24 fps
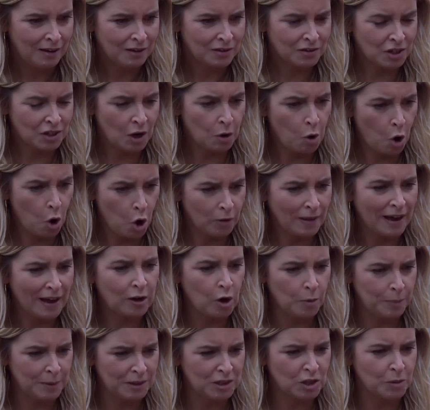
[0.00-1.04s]
So all that
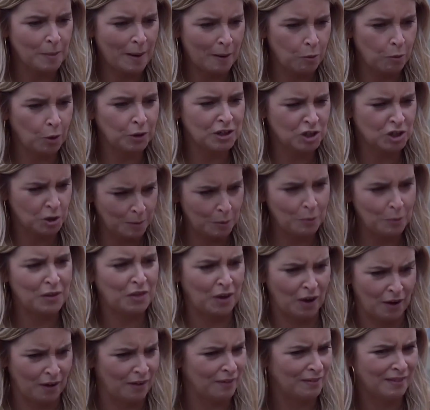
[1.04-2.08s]
gubbins about wanting to be
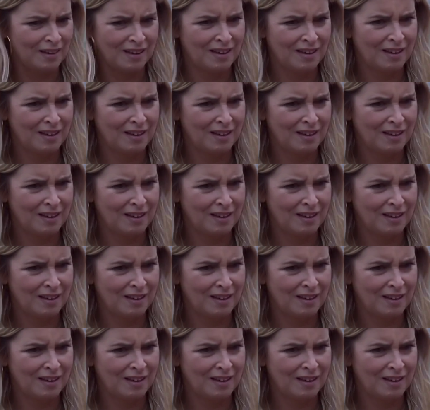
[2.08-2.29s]
with her?